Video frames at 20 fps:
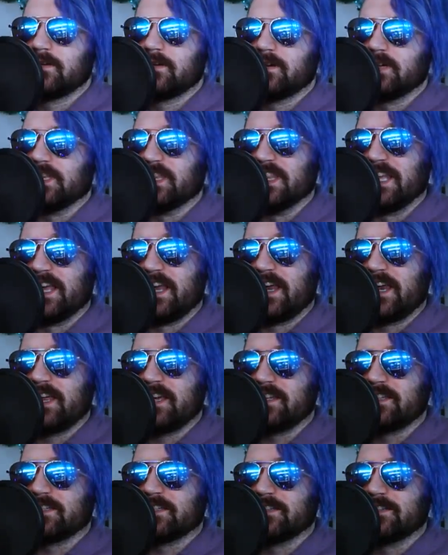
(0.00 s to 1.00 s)

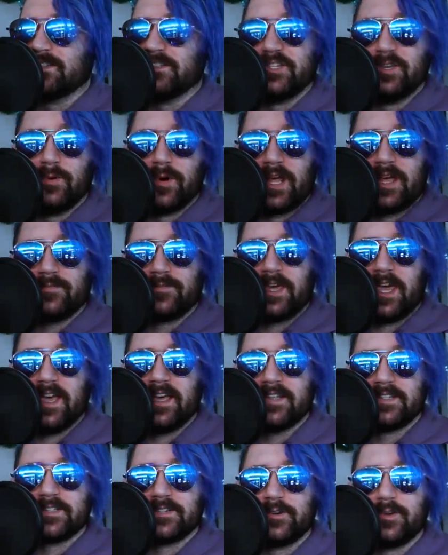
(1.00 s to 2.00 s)
ladies, do you want to have
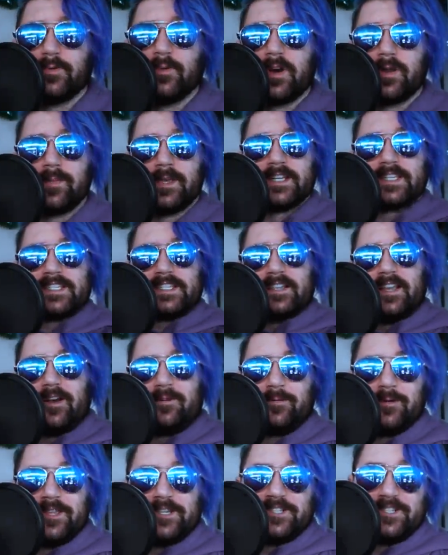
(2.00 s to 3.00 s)
kids or do you want to be a slut
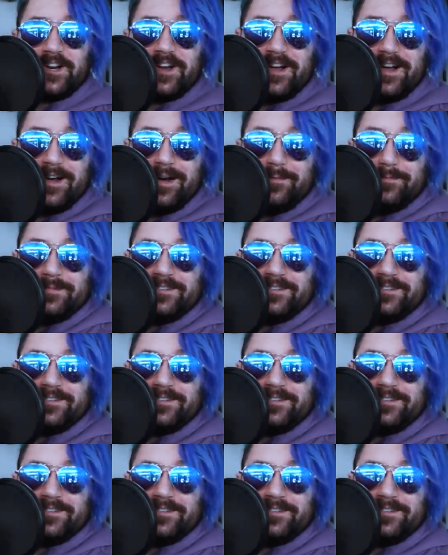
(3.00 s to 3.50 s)
with a job?